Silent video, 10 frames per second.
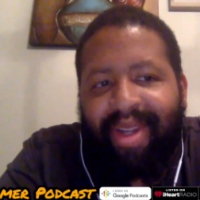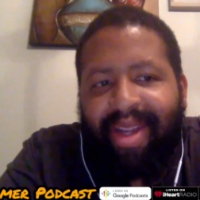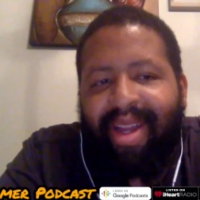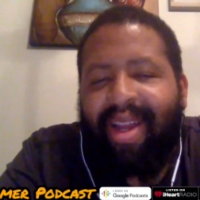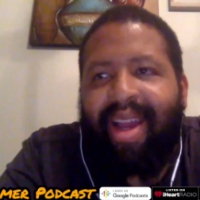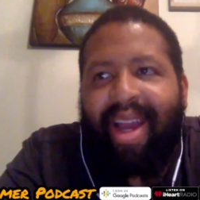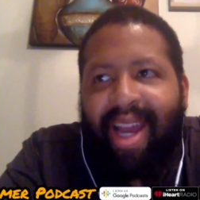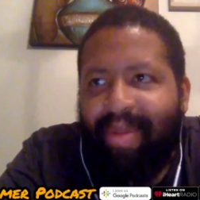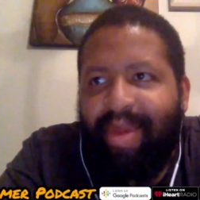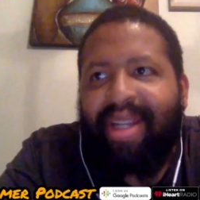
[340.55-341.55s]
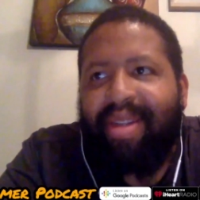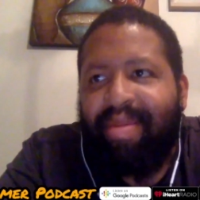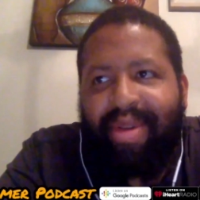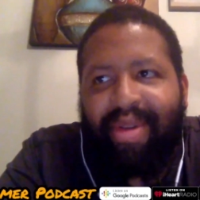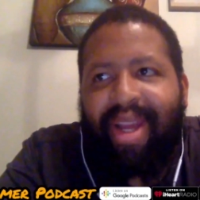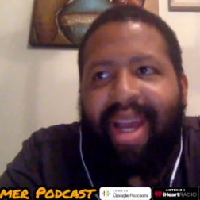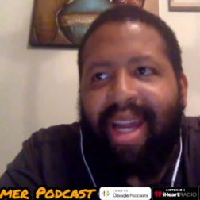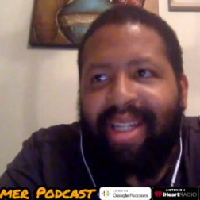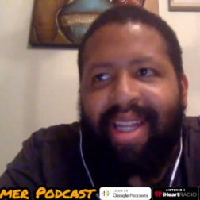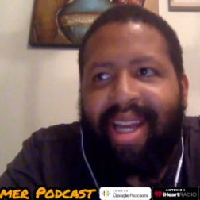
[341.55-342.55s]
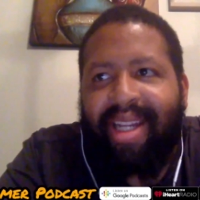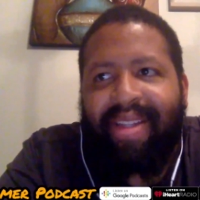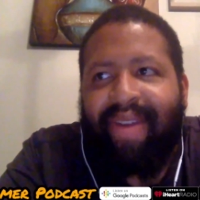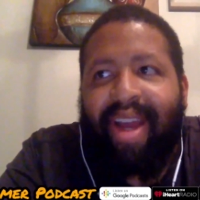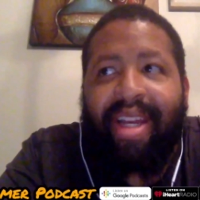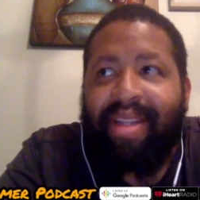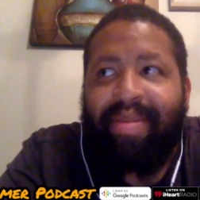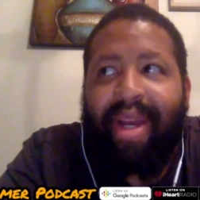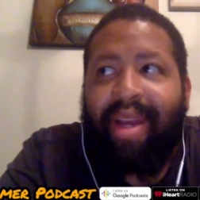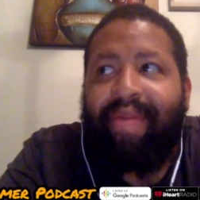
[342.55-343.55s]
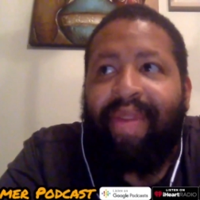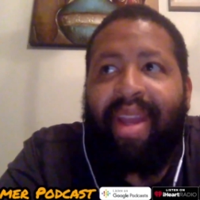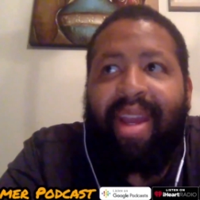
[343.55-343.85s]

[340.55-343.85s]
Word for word: Mm, mm. Mm, animation beauty at it at its finest, man.